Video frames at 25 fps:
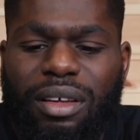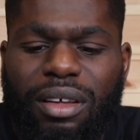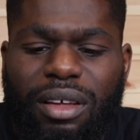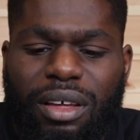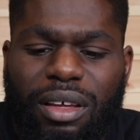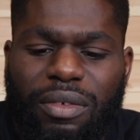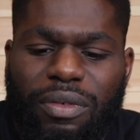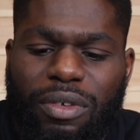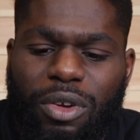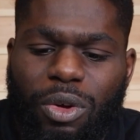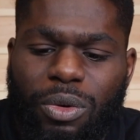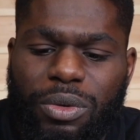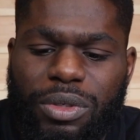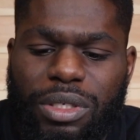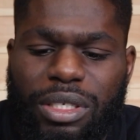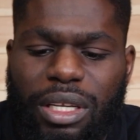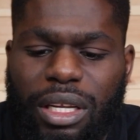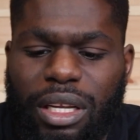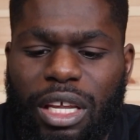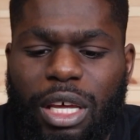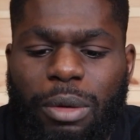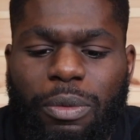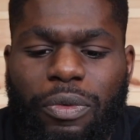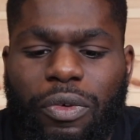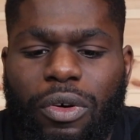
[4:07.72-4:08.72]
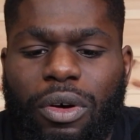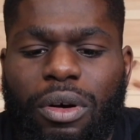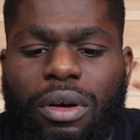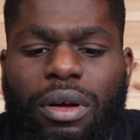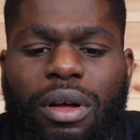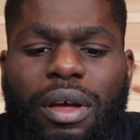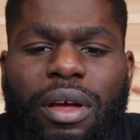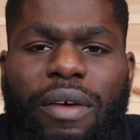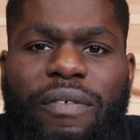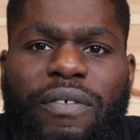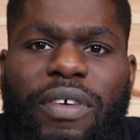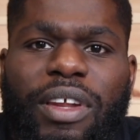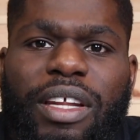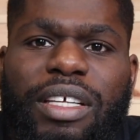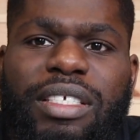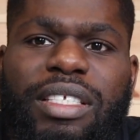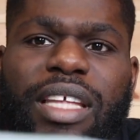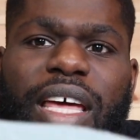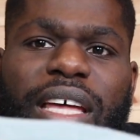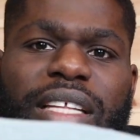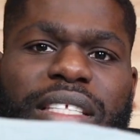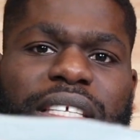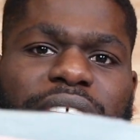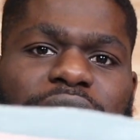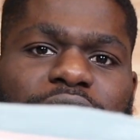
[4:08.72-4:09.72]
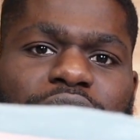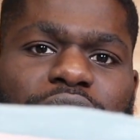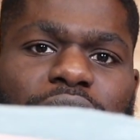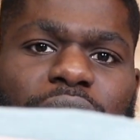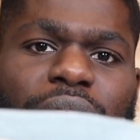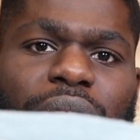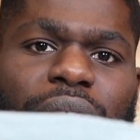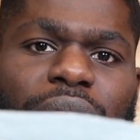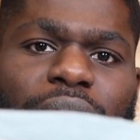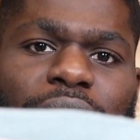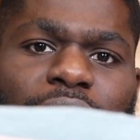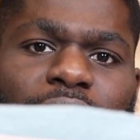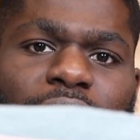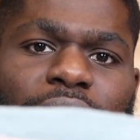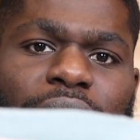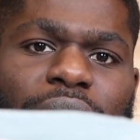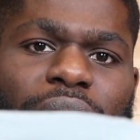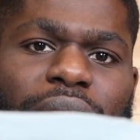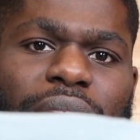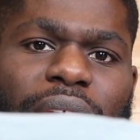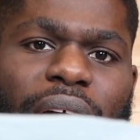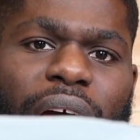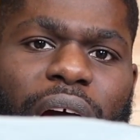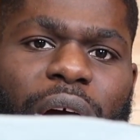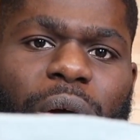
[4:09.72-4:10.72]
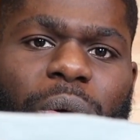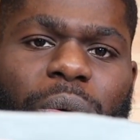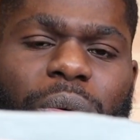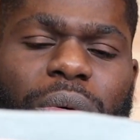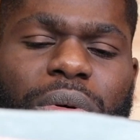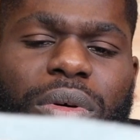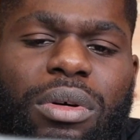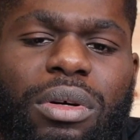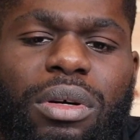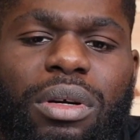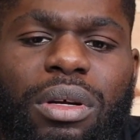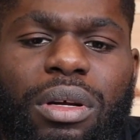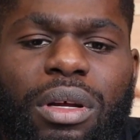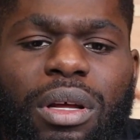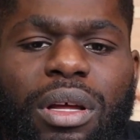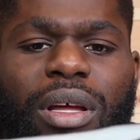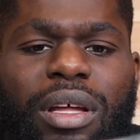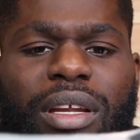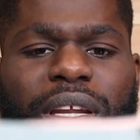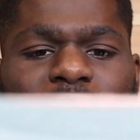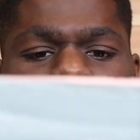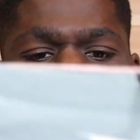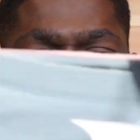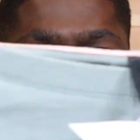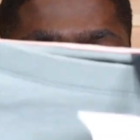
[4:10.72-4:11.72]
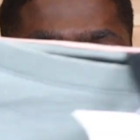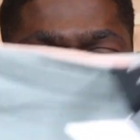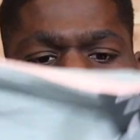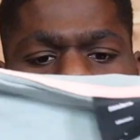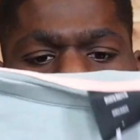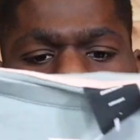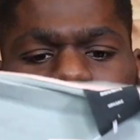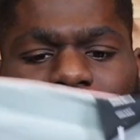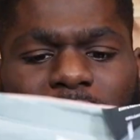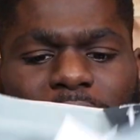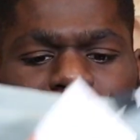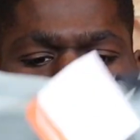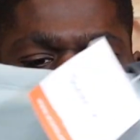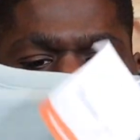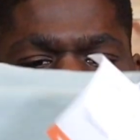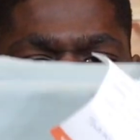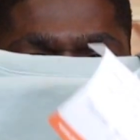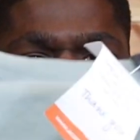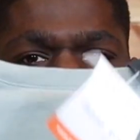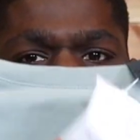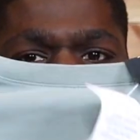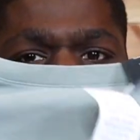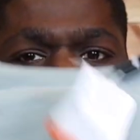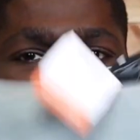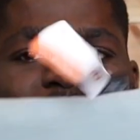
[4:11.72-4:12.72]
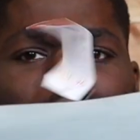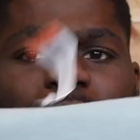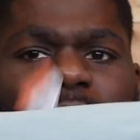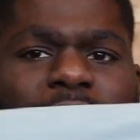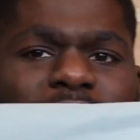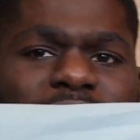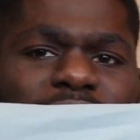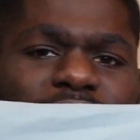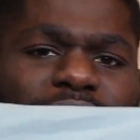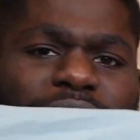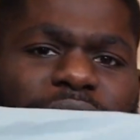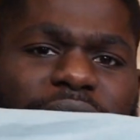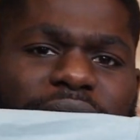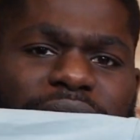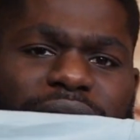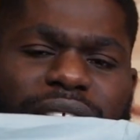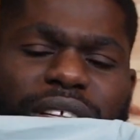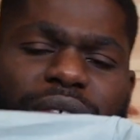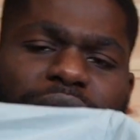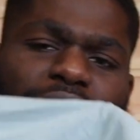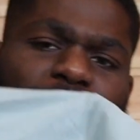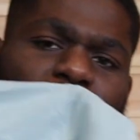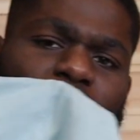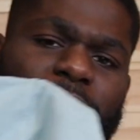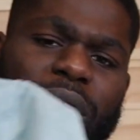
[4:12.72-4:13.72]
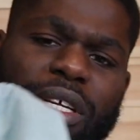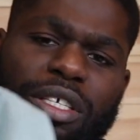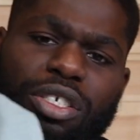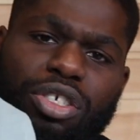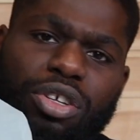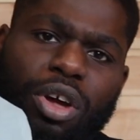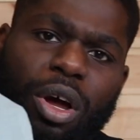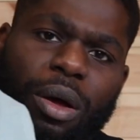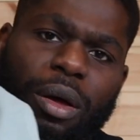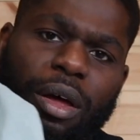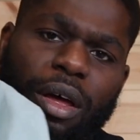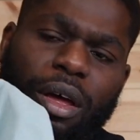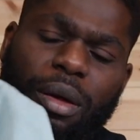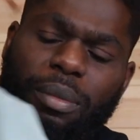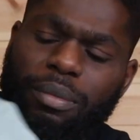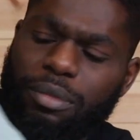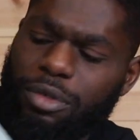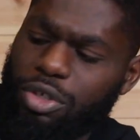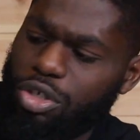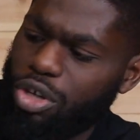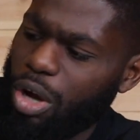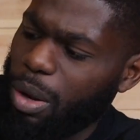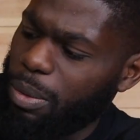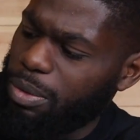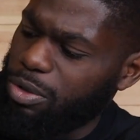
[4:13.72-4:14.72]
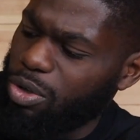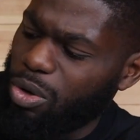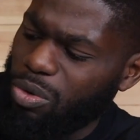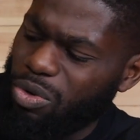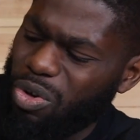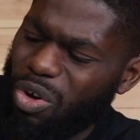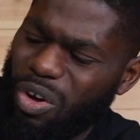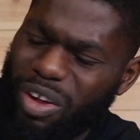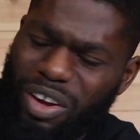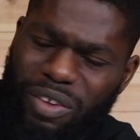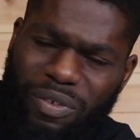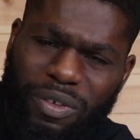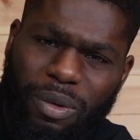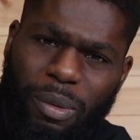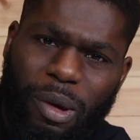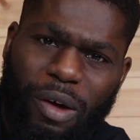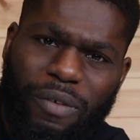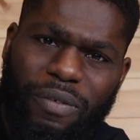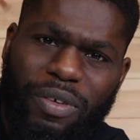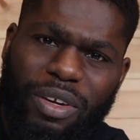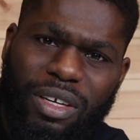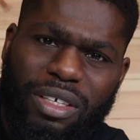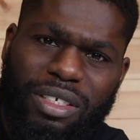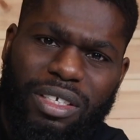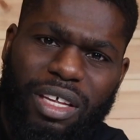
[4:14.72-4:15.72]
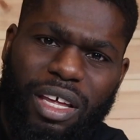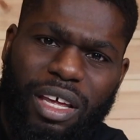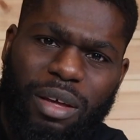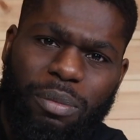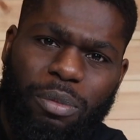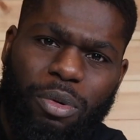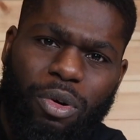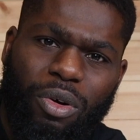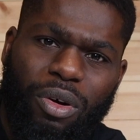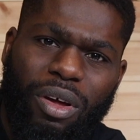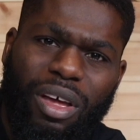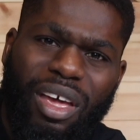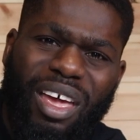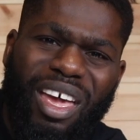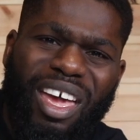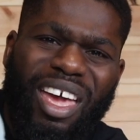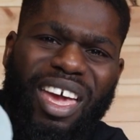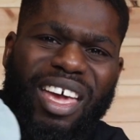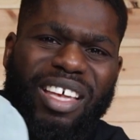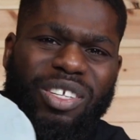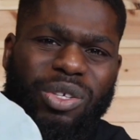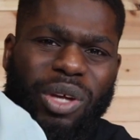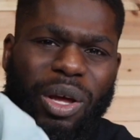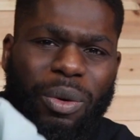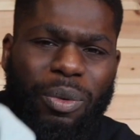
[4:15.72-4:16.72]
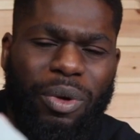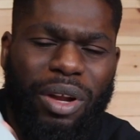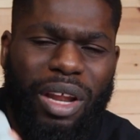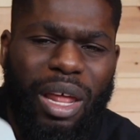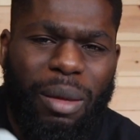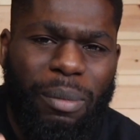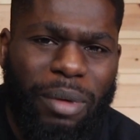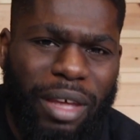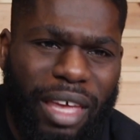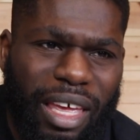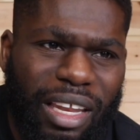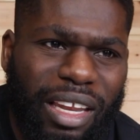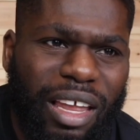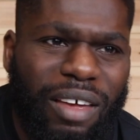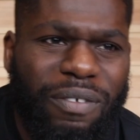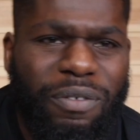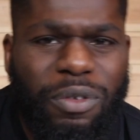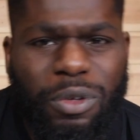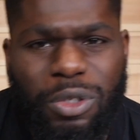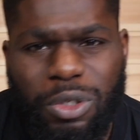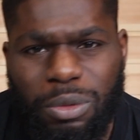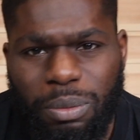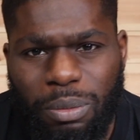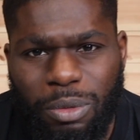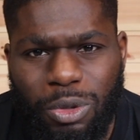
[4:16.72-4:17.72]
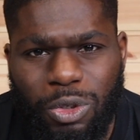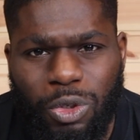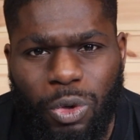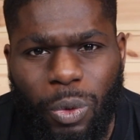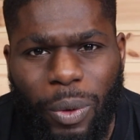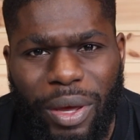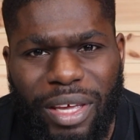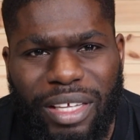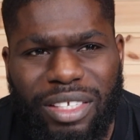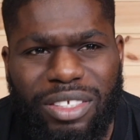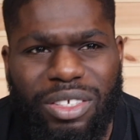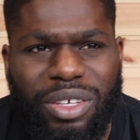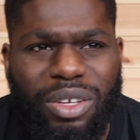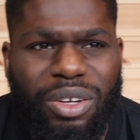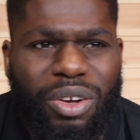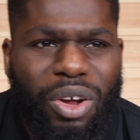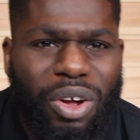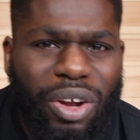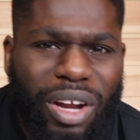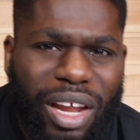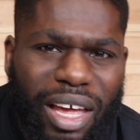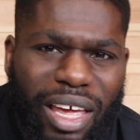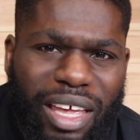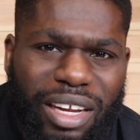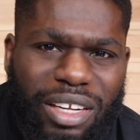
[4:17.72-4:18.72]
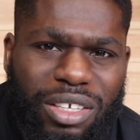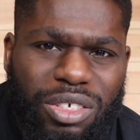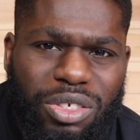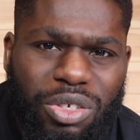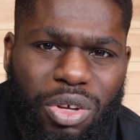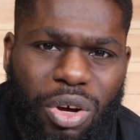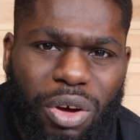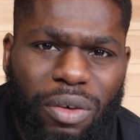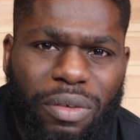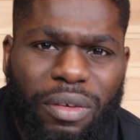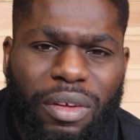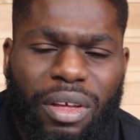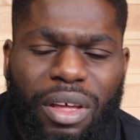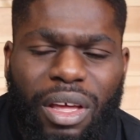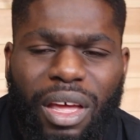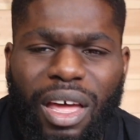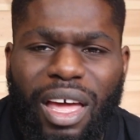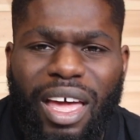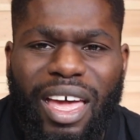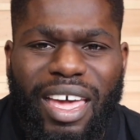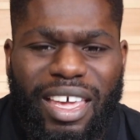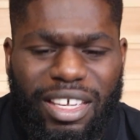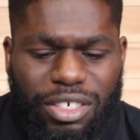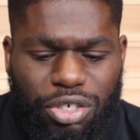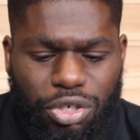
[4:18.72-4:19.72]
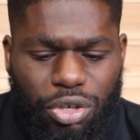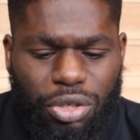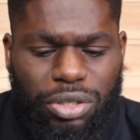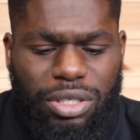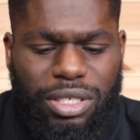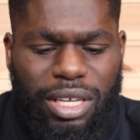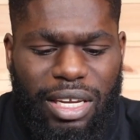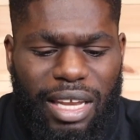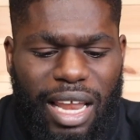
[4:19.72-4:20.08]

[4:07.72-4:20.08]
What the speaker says: If no one's seen the label before, Finisterre t-shirt. Now this was £4. Again, some of these things, some of these shops don't know anything about Finisterre, but it's like one of them again, like Musqueton and all that kind of stuff. It's just a